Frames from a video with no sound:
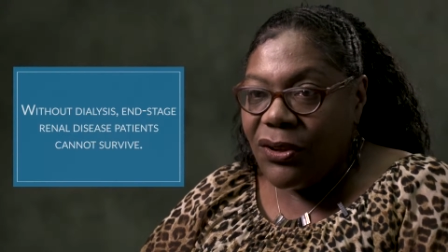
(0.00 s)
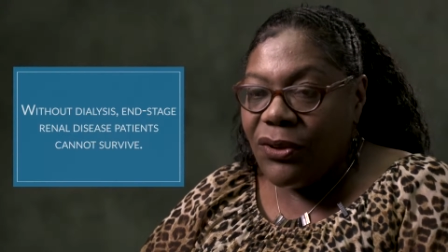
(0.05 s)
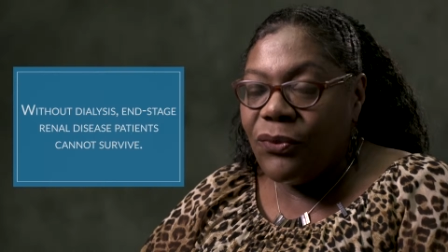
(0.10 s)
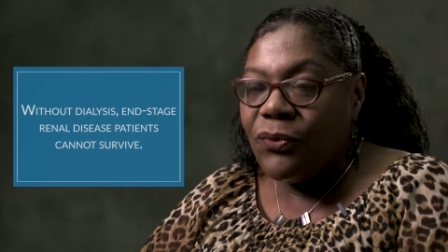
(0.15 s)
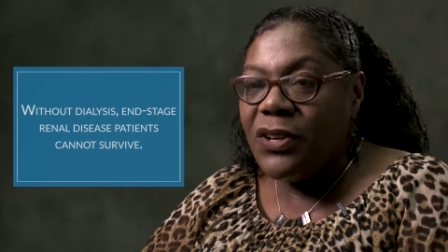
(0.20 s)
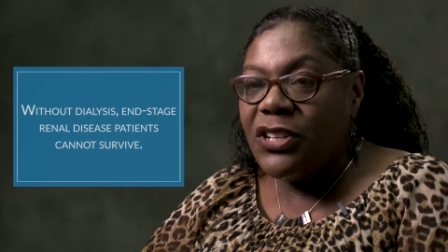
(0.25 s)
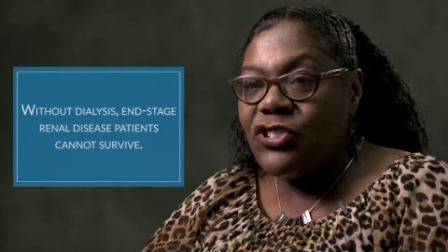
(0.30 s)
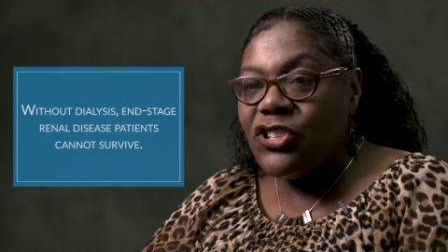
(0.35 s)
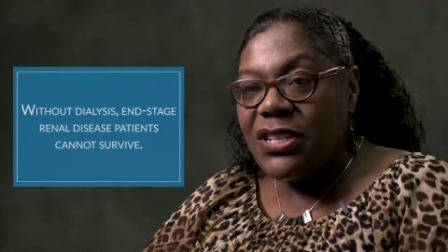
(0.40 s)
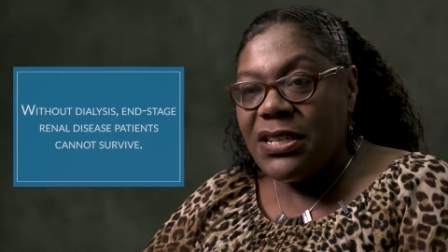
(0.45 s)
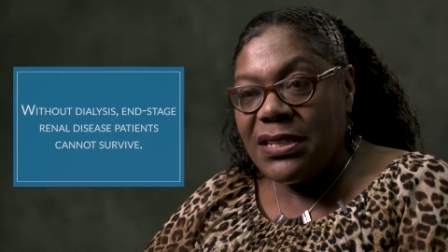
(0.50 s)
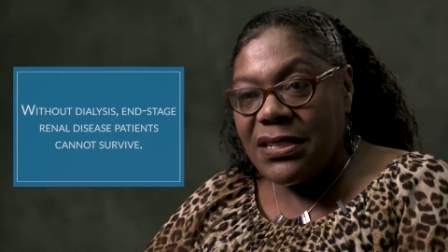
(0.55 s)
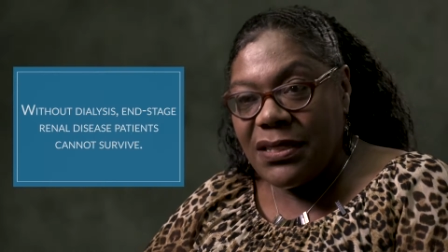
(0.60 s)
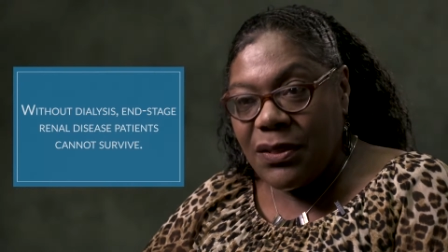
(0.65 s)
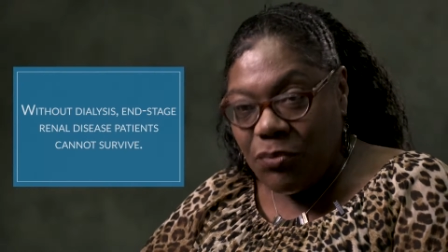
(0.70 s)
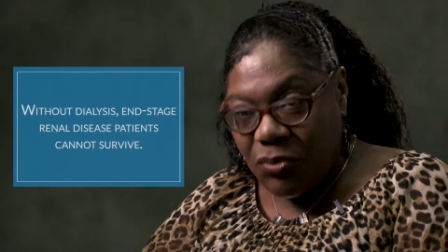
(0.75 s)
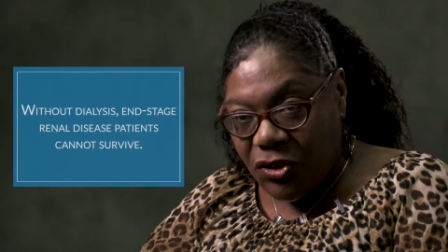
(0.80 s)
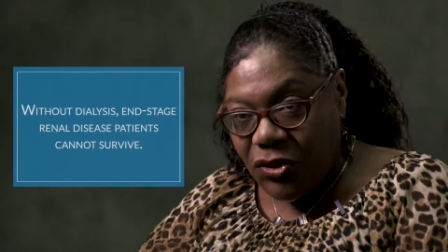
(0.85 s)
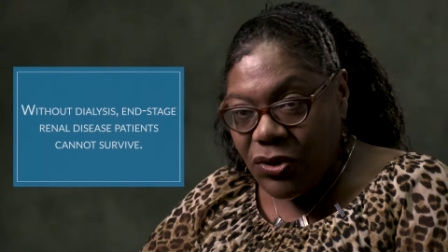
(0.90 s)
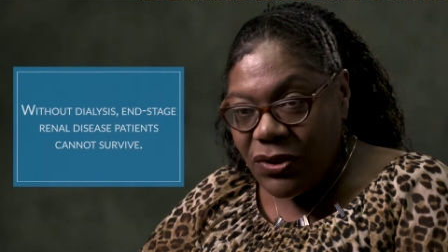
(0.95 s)
which is
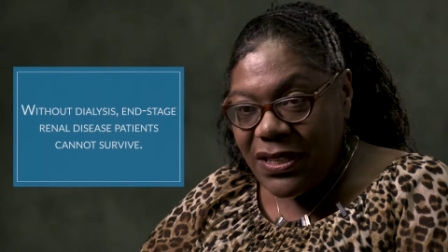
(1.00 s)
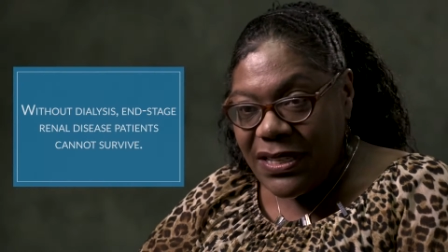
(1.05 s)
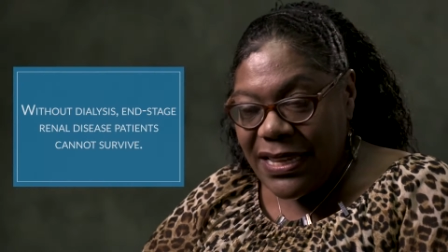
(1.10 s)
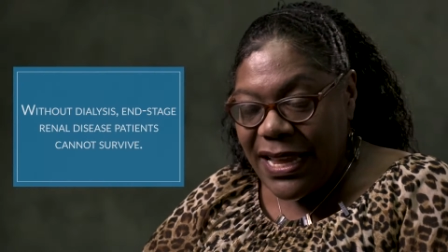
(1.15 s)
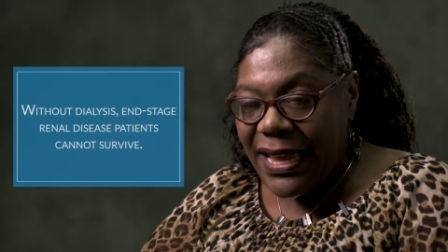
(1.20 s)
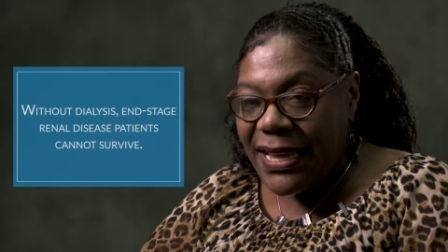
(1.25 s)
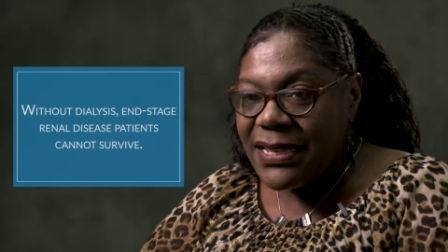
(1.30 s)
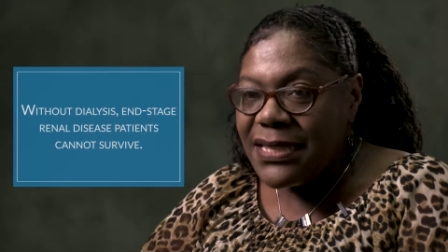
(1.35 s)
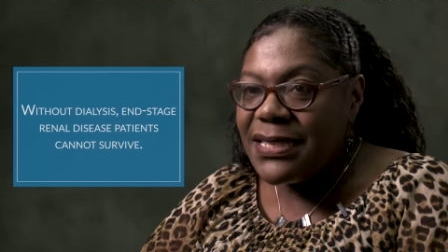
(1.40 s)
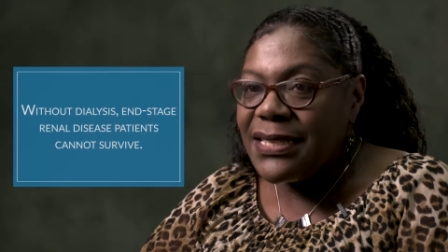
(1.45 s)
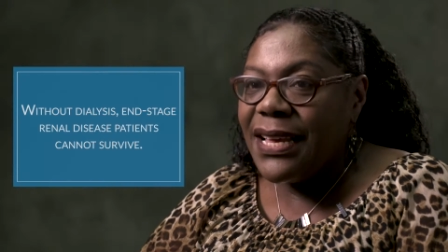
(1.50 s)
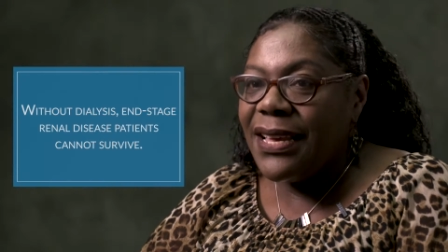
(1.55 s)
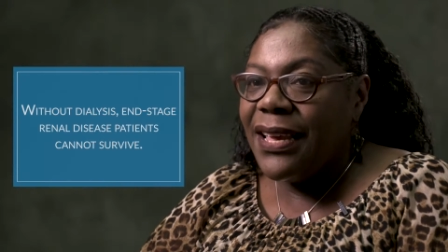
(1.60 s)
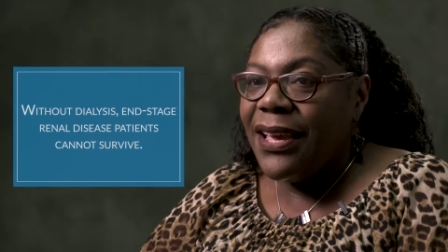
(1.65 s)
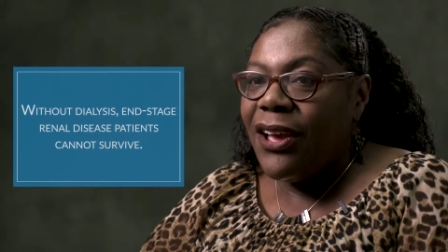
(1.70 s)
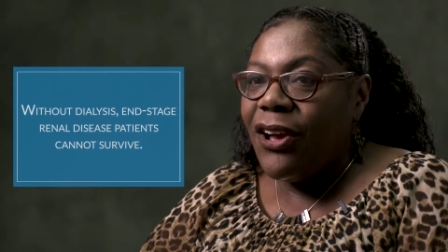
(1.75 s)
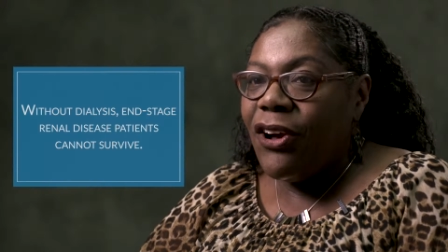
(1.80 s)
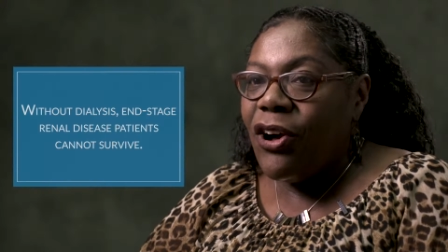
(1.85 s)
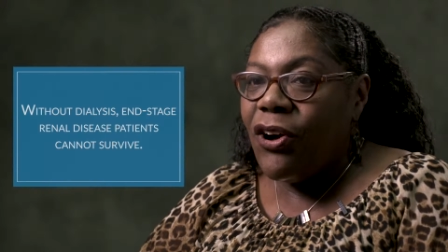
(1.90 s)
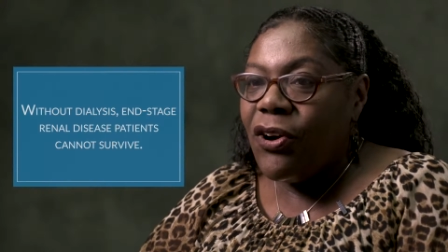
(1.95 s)
the process
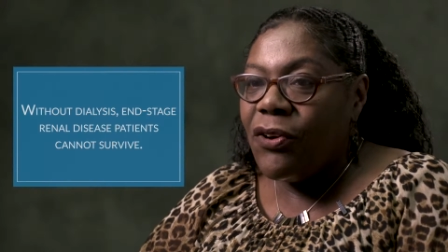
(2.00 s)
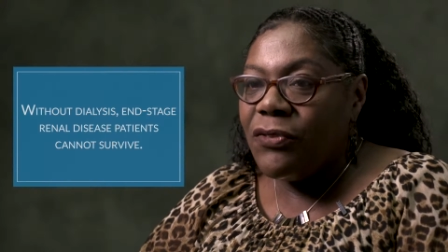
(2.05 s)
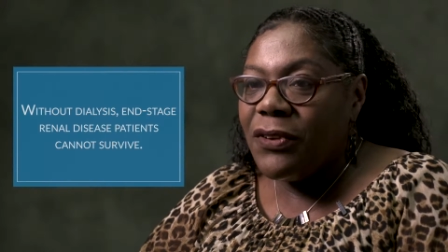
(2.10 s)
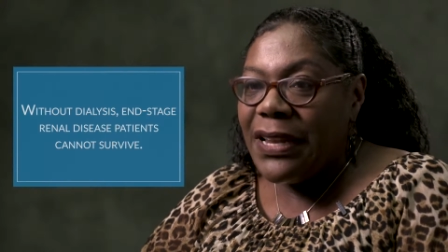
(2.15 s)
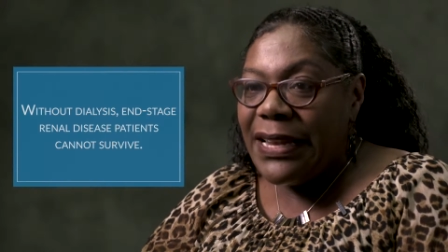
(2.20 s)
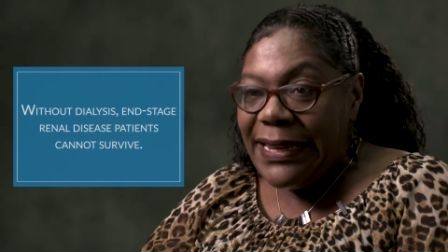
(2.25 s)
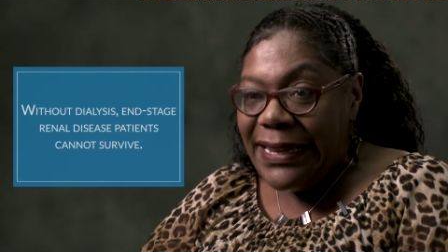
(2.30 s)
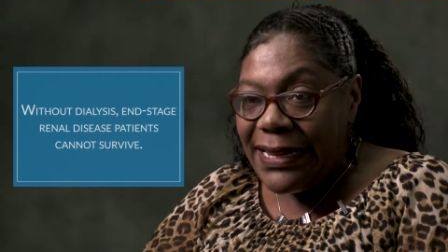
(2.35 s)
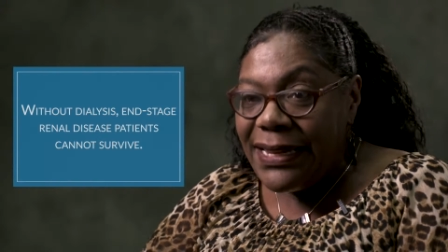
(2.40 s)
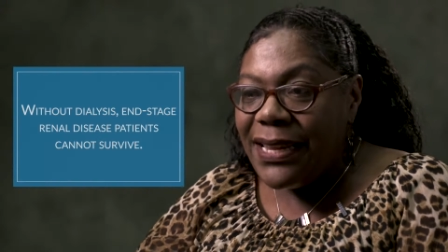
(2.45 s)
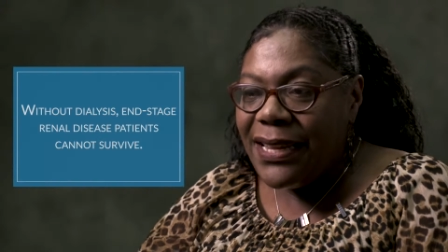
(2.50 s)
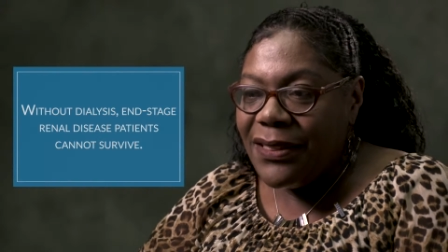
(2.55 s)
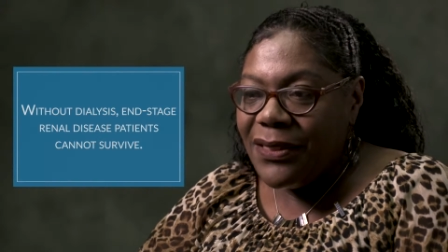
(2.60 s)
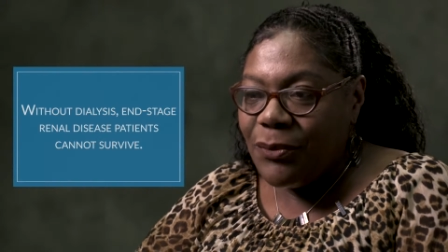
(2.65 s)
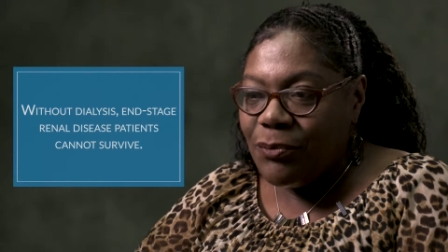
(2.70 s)
of cleaning